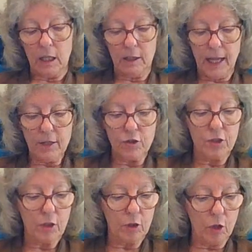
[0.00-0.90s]

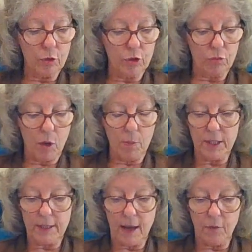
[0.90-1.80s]
let's go to
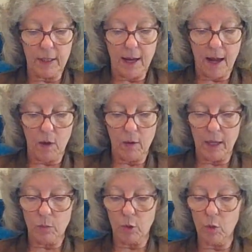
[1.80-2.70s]
Romans 7 now,
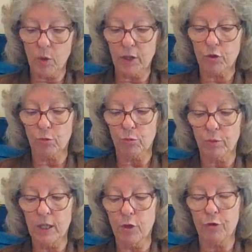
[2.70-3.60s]
and we're going to
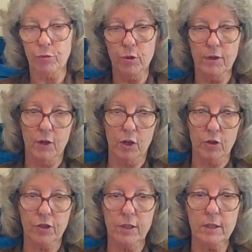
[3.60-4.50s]
read through the
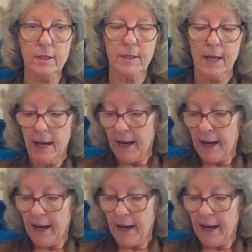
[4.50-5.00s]
verses,